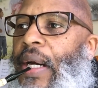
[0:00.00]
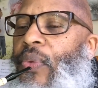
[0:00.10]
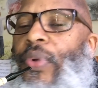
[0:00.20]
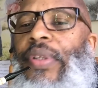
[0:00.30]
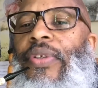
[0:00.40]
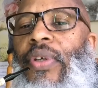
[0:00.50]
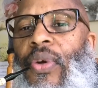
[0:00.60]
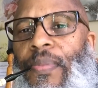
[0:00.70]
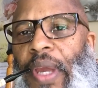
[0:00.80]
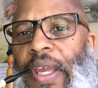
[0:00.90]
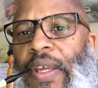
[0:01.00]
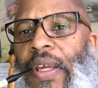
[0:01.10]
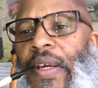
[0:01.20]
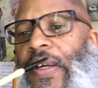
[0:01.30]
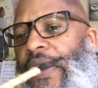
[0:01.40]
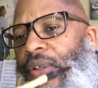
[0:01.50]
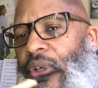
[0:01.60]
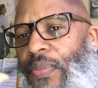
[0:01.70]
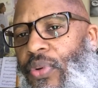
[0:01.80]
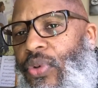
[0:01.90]
Went to go pay,
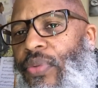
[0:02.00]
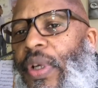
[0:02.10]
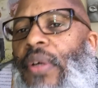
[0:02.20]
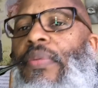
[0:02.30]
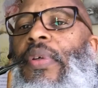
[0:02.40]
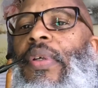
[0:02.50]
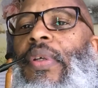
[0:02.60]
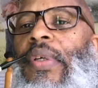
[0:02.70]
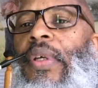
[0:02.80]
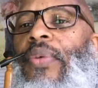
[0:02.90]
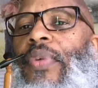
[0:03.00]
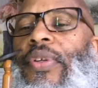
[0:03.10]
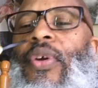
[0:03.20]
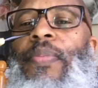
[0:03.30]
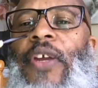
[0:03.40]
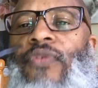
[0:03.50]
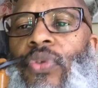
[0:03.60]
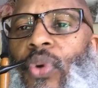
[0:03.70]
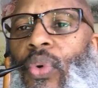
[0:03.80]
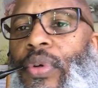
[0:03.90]
pulled around, went to go pay for
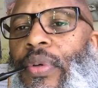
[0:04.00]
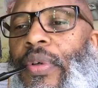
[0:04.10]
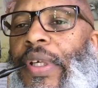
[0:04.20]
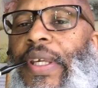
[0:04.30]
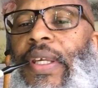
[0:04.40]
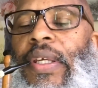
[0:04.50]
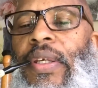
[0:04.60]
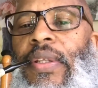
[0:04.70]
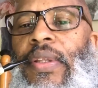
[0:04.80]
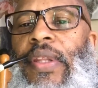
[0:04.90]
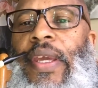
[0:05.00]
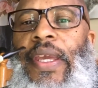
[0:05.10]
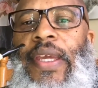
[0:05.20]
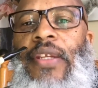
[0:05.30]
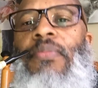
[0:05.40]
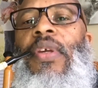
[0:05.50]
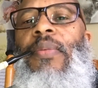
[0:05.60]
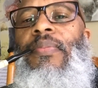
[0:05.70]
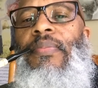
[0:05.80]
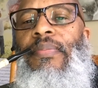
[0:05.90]
the order, and they handed me
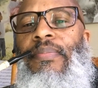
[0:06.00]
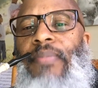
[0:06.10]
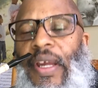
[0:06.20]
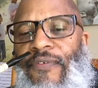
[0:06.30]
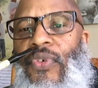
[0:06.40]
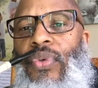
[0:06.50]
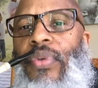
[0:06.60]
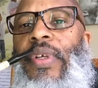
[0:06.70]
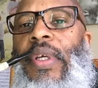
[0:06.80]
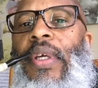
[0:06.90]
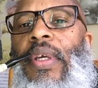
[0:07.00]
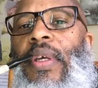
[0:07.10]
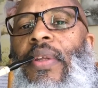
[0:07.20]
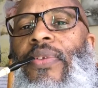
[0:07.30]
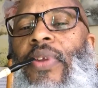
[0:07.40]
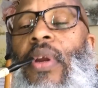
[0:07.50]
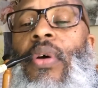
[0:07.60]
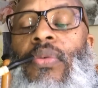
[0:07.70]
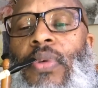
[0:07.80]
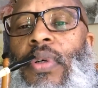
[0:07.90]
my food and said,
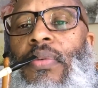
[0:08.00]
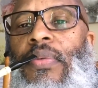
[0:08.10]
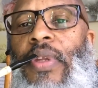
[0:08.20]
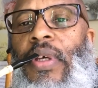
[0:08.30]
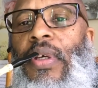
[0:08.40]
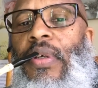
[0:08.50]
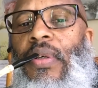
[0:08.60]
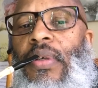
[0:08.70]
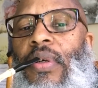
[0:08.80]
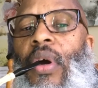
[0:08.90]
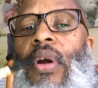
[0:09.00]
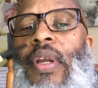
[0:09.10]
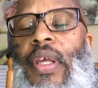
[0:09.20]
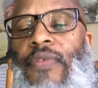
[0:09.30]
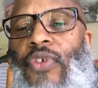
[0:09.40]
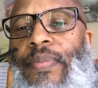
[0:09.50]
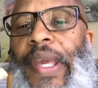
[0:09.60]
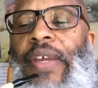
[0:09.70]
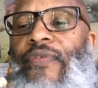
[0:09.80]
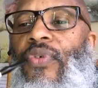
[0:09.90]
"Oh, well, the car ahead of you
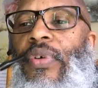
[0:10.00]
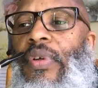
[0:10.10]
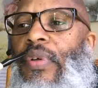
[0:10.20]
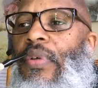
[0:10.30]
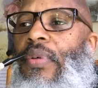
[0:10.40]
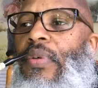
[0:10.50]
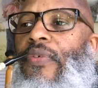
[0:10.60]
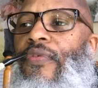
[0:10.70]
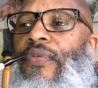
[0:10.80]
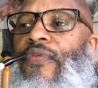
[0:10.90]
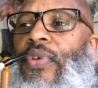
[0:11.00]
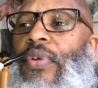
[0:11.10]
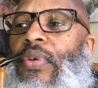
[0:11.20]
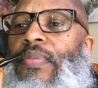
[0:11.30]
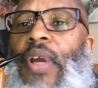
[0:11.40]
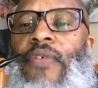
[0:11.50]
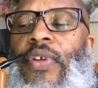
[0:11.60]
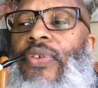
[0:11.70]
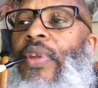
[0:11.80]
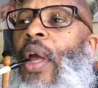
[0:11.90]
paid for your
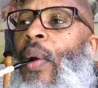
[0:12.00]
breakfast."